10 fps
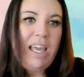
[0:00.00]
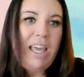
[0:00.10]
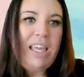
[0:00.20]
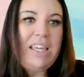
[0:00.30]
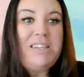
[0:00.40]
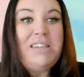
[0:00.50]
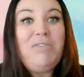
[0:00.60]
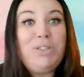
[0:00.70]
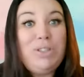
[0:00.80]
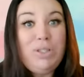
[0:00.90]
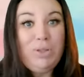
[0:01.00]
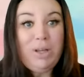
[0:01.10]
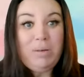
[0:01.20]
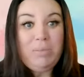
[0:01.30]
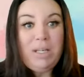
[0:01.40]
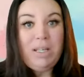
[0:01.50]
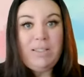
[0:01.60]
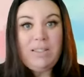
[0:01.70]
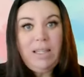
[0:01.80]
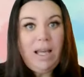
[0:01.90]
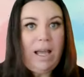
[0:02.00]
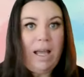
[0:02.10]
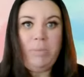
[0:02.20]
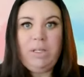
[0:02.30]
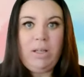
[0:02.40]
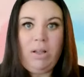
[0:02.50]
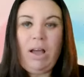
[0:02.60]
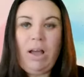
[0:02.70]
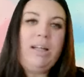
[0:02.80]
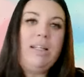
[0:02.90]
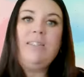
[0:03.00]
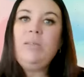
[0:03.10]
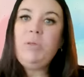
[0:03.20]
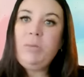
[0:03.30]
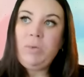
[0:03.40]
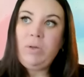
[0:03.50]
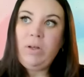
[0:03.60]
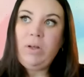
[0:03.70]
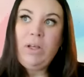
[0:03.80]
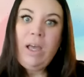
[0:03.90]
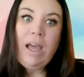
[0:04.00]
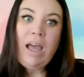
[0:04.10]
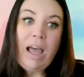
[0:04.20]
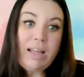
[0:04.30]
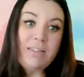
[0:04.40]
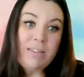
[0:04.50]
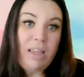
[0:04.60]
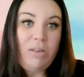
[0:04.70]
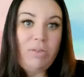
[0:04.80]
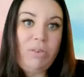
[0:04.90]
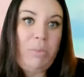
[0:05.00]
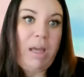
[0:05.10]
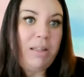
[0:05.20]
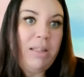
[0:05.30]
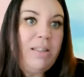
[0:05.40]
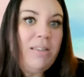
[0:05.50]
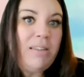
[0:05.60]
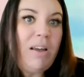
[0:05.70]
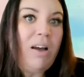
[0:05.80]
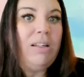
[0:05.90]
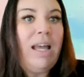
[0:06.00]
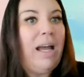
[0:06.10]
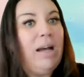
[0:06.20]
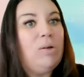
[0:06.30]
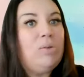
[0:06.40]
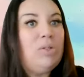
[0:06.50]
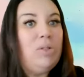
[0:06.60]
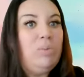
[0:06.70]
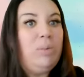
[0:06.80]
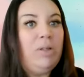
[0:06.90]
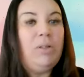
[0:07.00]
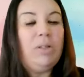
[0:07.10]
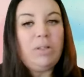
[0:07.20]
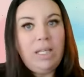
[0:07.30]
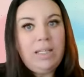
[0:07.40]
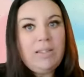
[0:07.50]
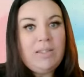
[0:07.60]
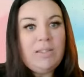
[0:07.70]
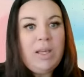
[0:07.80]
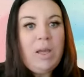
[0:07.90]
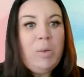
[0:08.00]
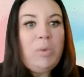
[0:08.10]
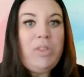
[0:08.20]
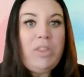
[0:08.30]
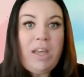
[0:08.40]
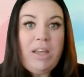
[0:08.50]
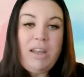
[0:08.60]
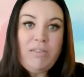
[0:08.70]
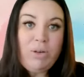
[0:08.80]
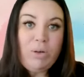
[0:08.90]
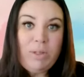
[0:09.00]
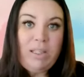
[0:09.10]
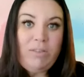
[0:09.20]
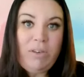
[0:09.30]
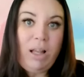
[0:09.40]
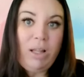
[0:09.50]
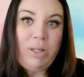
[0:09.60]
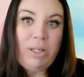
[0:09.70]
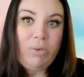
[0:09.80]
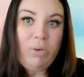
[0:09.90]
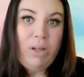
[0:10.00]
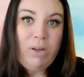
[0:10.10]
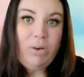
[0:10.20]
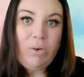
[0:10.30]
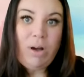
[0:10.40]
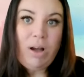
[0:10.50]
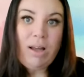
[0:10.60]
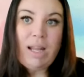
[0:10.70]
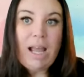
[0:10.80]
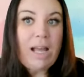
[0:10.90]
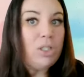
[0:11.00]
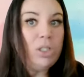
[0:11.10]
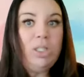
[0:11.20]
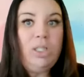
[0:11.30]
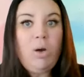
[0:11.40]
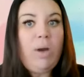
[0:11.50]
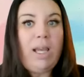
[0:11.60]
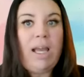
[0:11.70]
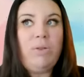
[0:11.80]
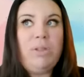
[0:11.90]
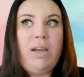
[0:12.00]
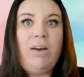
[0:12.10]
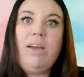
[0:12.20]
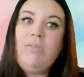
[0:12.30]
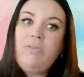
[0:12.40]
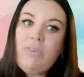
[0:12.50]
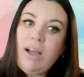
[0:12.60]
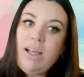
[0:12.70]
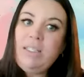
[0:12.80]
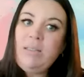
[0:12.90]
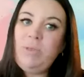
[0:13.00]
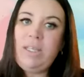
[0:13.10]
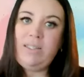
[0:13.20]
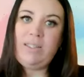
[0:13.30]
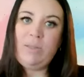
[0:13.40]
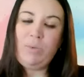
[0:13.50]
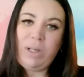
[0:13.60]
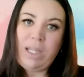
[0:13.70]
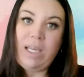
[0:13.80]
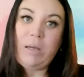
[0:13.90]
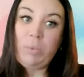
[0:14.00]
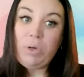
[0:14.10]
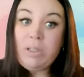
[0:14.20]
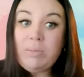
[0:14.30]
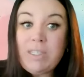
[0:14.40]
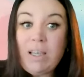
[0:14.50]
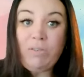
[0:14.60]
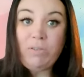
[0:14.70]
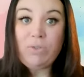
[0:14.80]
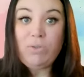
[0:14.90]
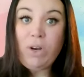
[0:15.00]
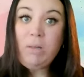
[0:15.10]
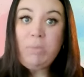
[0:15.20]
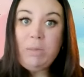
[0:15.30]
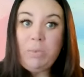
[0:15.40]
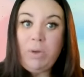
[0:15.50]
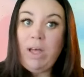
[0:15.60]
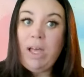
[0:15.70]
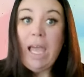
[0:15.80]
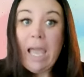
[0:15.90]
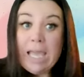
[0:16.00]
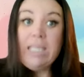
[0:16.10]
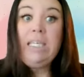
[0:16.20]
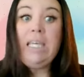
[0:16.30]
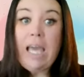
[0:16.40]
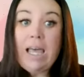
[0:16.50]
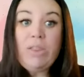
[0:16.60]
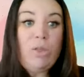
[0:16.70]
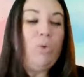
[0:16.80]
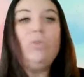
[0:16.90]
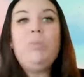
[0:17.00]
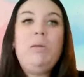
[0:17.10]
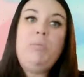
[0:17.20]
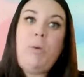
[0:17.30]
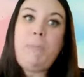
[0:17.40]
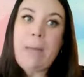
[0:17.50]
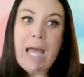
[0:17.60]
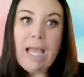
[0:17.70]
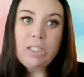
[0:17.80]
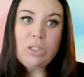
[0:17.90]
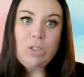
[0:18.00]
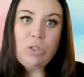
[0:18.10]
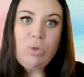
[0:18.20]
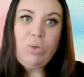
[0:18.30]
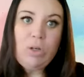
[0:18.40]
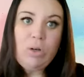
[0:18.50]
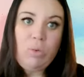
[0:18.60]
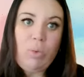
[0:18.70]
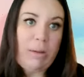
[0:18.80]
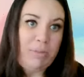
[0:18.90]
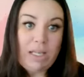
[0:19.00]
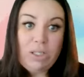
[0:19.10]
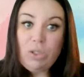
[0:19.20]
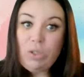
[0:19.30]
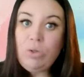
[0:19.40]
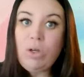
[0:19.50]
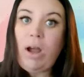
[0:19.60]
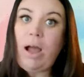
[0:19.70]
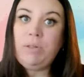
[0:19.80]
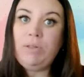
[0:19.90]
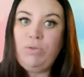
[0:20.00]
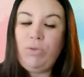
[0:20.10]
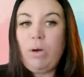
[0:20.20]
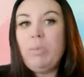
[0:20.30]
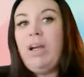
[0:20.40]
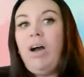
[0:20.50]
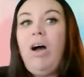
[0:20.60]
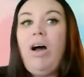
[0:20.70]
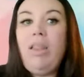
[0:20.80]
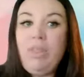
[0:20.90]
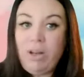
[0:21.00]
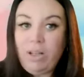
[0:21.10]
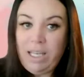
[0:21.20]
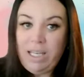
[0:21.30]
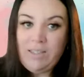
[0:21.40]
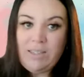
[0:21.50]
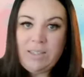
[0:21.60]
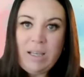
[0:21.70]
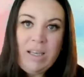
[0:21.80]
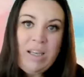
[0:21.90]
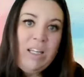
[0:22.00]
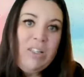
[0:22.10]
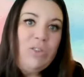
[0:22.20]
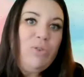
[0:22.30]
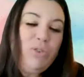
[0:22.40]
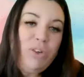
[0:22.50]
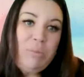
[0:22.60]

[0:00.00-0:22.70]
and never do them. And I see that happening a lot. I see people asking for methods on how to build their list, but then never really following through on actually going out there and finding places where they can put themselves in front of people and get those people back to their website, to their opt-in form and on their list. So for